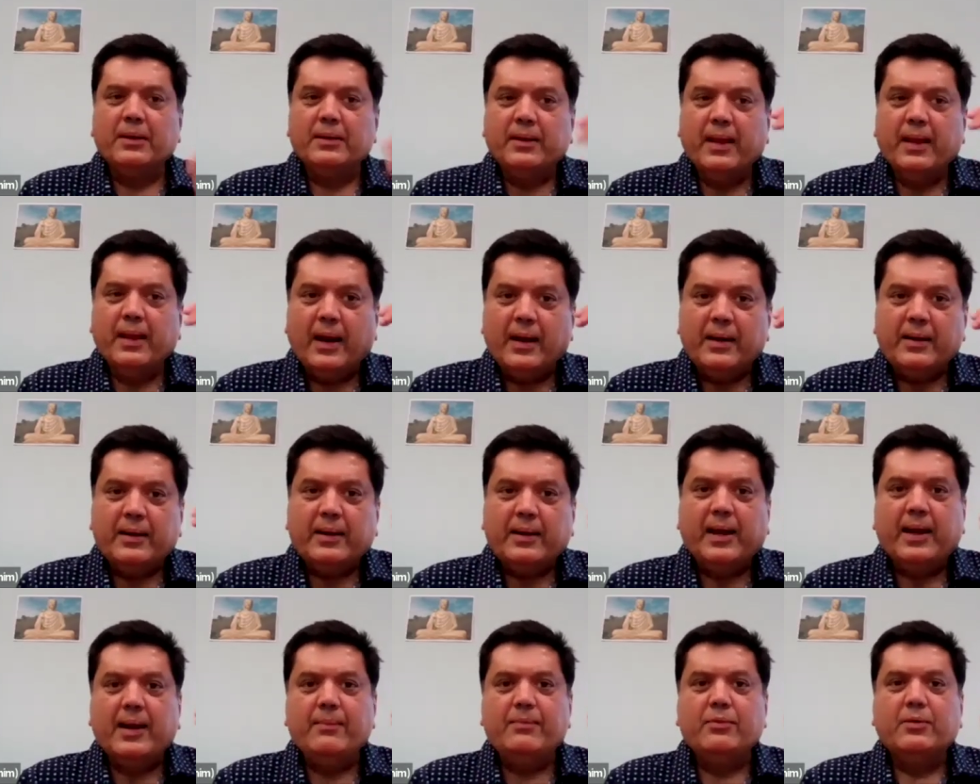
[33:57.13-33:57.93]
but there are
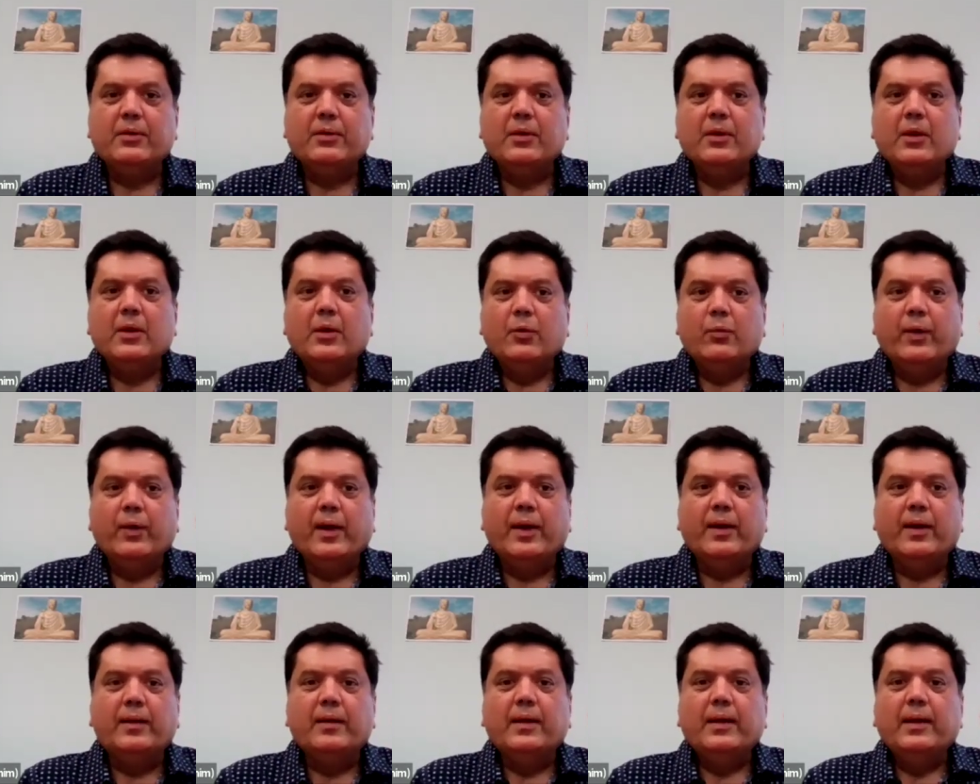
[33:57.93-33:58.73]
times
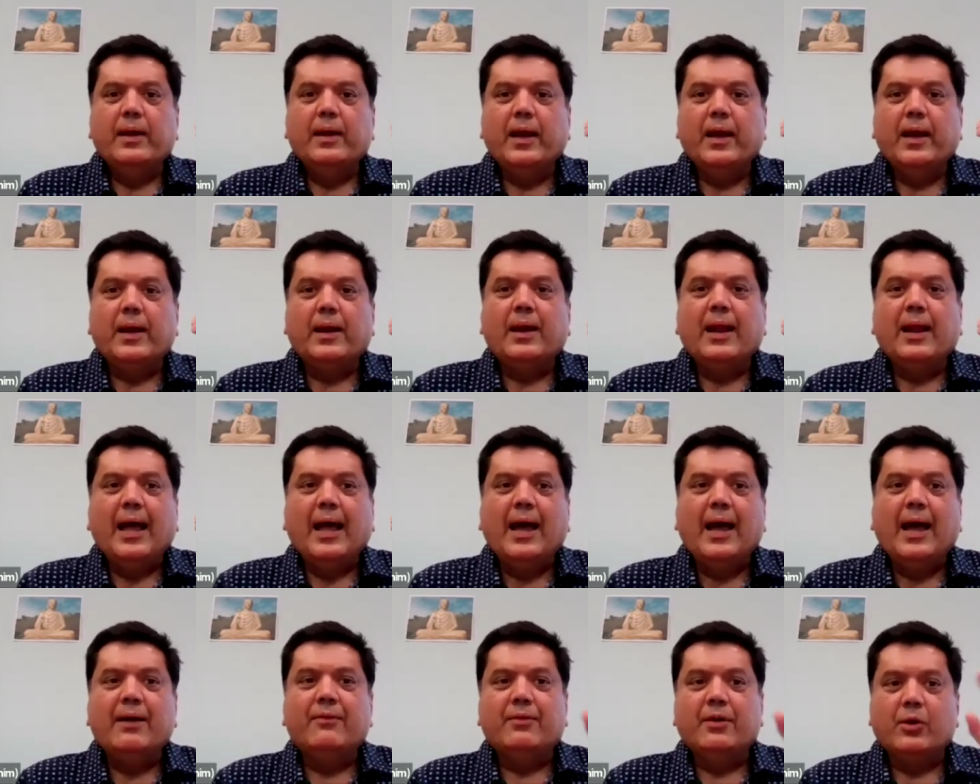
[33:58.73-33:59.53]
when
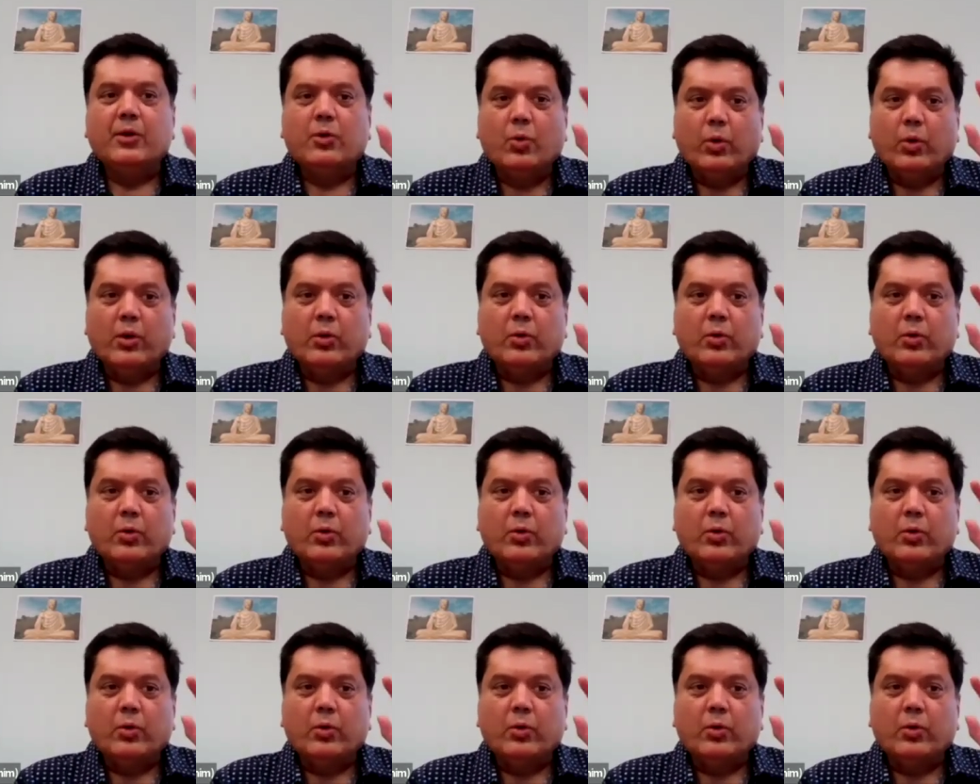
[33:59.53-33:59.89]
it'll have a